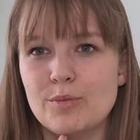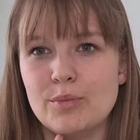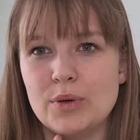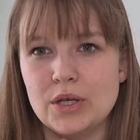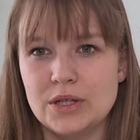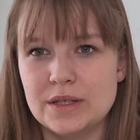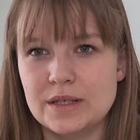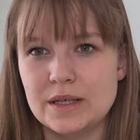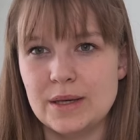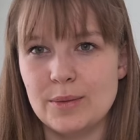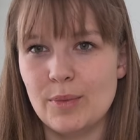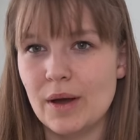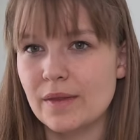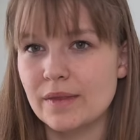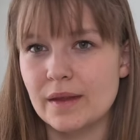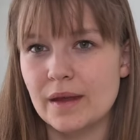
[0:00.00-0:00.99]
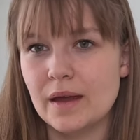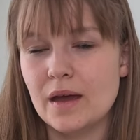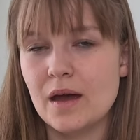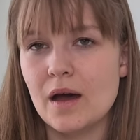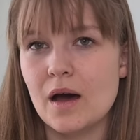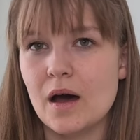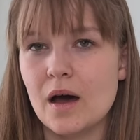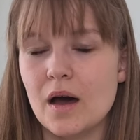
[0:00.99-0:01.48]
Pyttipanne
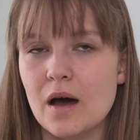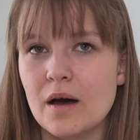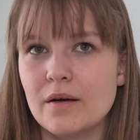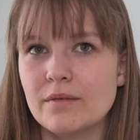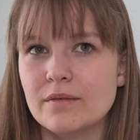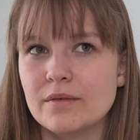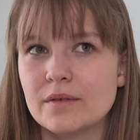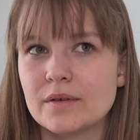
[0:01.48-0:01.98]
I